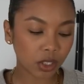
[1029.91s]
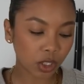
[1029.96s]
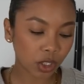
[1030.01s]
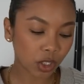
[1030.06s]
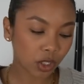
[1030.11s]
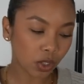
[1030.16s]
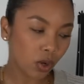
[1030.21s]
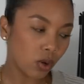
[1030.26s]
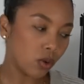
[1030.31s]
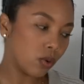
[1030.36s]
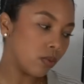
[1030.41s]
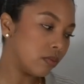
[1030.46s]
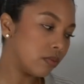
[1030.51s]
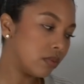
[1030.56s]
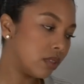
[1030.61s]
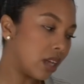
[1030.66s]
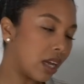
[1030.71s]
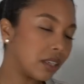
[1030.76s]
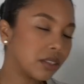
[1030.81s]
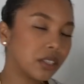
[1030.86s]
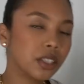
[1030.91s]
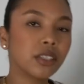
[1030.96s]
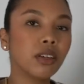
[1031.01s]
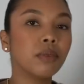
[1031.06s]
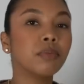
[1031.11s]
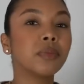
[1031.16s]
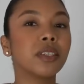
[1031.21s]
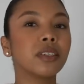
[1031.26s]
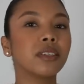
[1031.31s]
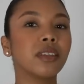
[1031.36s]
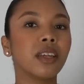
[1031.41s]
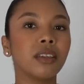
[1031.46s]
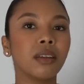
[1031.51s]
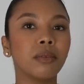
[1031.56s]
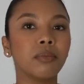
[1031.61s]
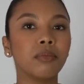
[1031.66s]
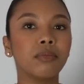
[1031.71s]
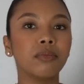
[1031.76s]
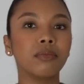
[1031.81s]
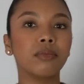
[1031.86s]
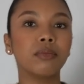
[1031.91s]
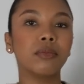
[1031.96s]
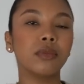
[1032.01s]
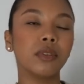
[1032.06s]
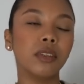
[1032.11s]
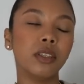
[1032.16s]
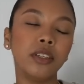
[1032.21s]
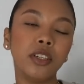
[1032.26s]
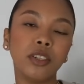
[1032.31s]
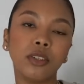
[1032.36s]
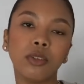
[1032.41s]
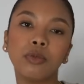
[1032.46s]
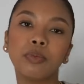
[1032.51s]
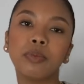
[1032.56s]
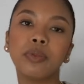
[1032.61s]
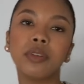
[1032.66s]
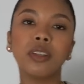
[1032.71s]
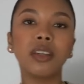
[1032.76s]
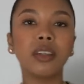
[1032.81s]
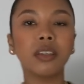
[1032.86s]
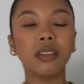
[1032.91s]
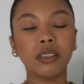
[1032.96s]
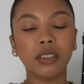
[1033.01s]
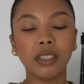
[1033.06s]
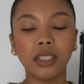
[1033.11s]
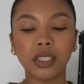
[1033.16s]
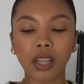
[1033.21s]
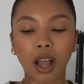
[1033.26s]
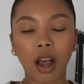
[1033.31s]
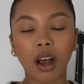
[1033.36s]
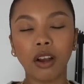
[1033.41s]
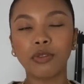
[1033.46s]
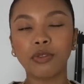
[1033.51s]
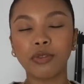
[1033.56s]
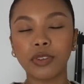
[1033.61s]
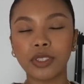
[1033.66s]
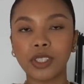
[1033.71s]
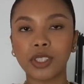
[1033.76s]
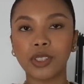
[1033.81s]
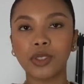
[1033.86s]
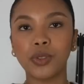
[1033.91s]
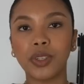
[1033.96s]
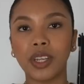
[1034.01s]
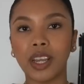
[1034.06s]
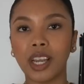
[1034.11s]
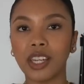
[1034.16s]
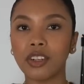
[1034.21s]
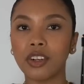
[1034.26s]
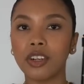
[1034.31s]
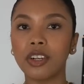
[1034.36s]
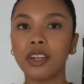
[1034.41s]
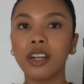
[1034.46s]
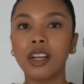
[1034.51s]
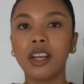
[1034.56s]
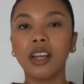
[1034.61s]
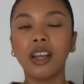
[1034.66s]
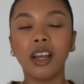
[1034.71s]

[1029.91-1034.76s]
So that's something that I'm, you know, putting these outfits together.